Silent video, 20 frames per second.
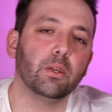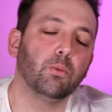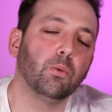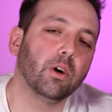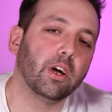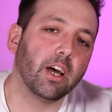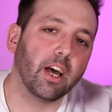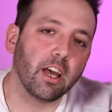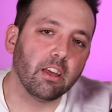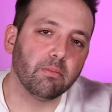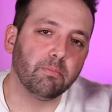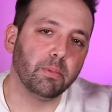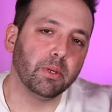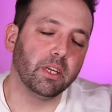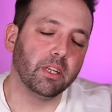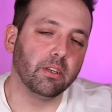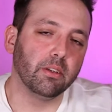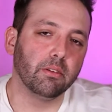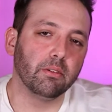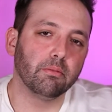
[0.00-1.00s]
what I've
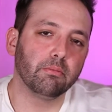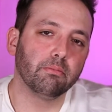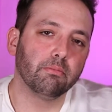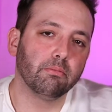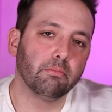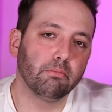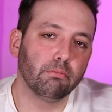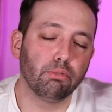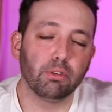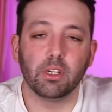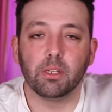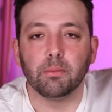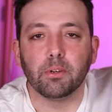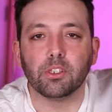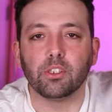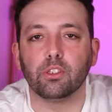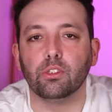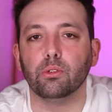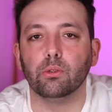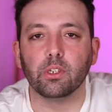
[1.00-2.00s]
been pretty
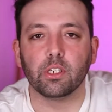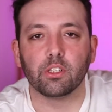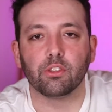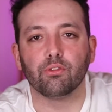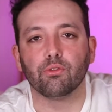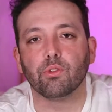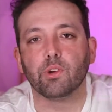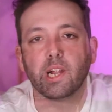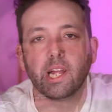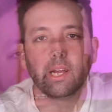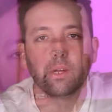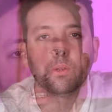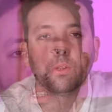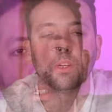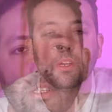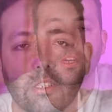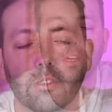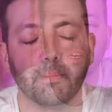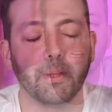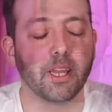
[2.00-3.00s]
much doing throughout
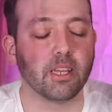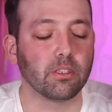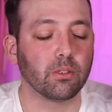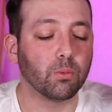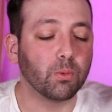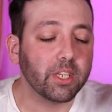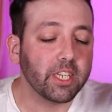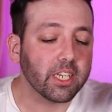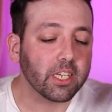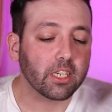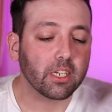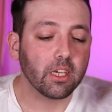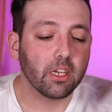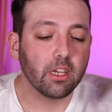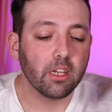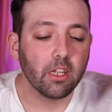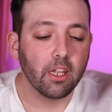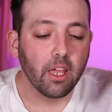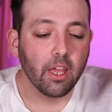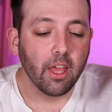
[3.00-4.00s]
this past week.
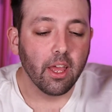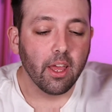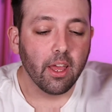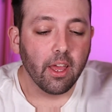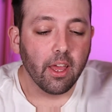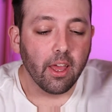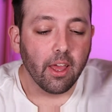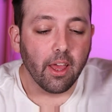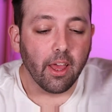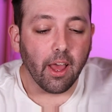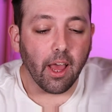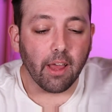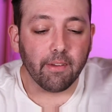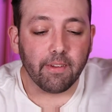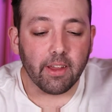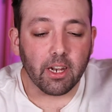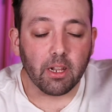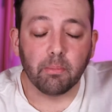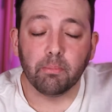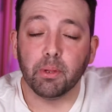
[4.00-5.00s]
I've
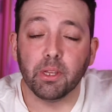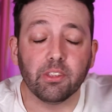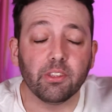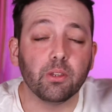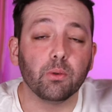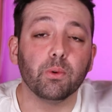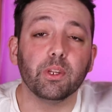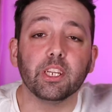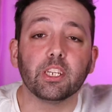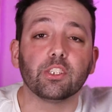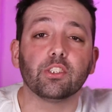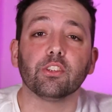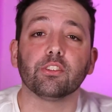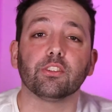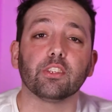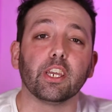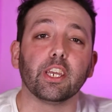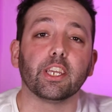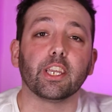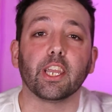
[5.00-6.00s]
had a busy week,
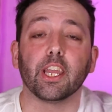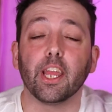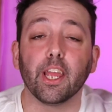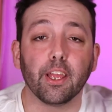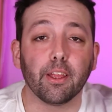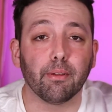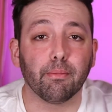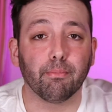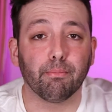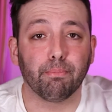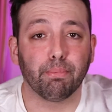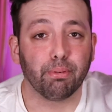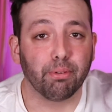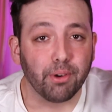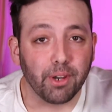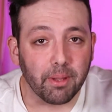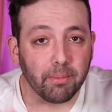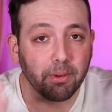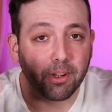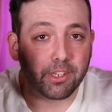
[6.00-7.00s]
just like
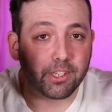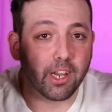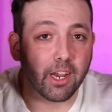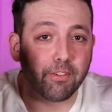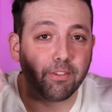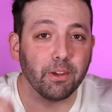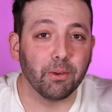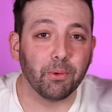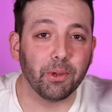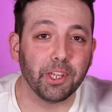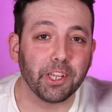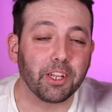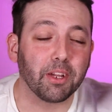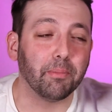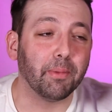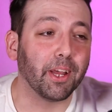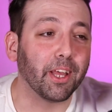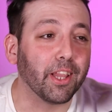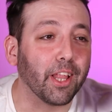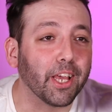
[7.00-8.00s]
pretty much every week of
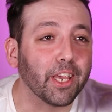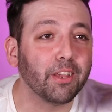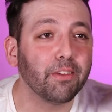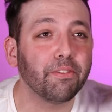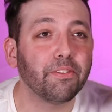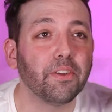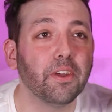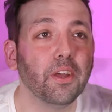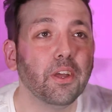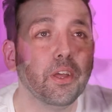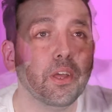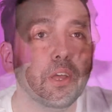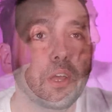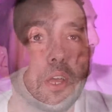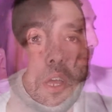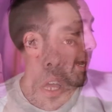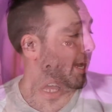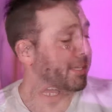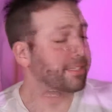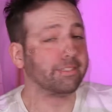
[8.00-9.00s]
my life.
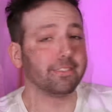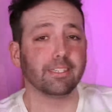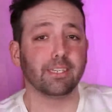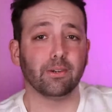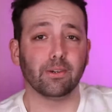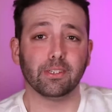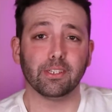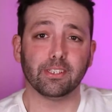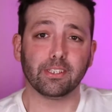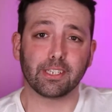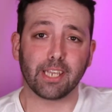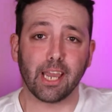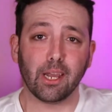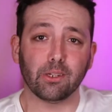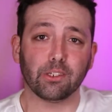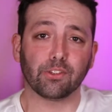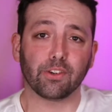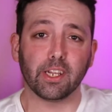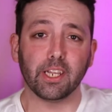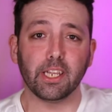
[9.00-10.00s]
Honestly, on this
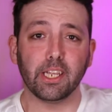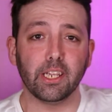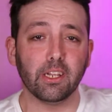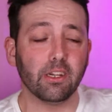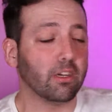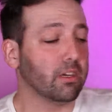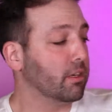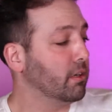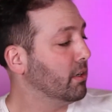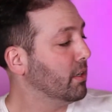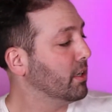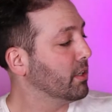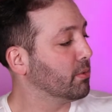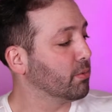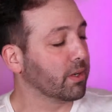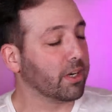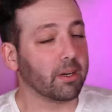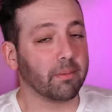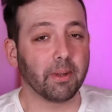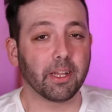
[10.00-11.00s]
couch right here is
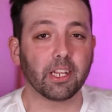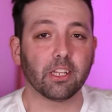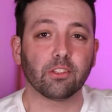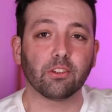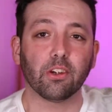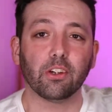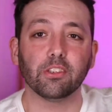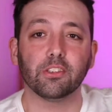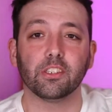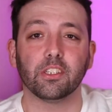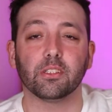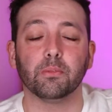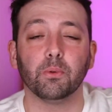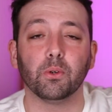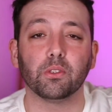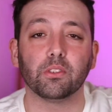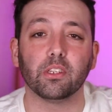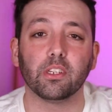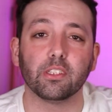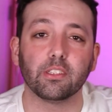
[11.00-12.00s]
where my guitar sits
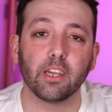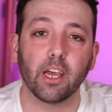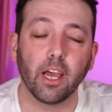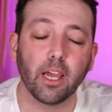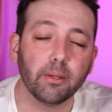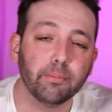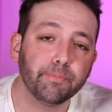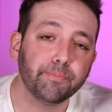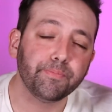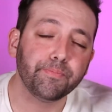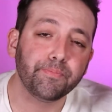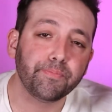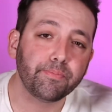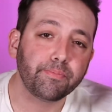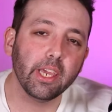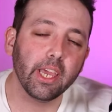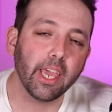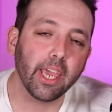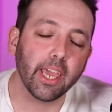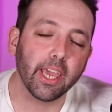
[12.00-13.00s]
most of the time.
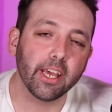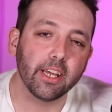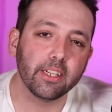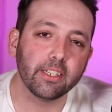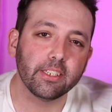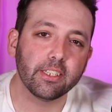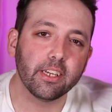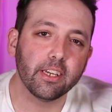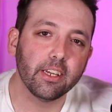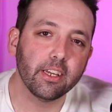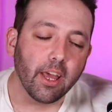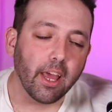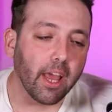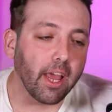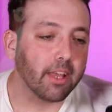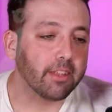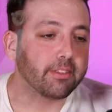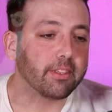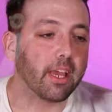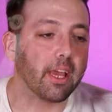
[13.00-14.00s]
And
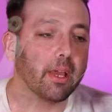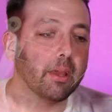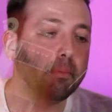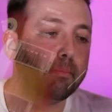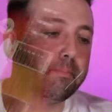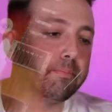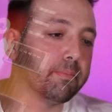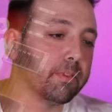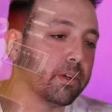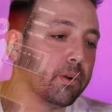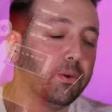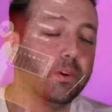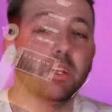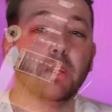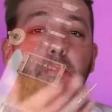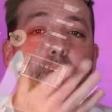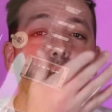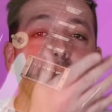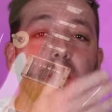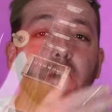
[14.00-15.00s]
as I'm going
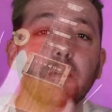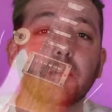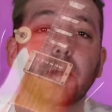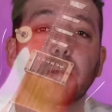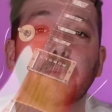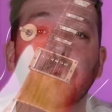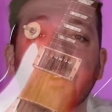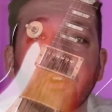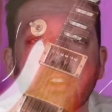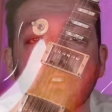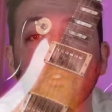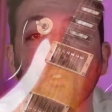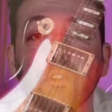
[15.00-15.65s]
about in my morning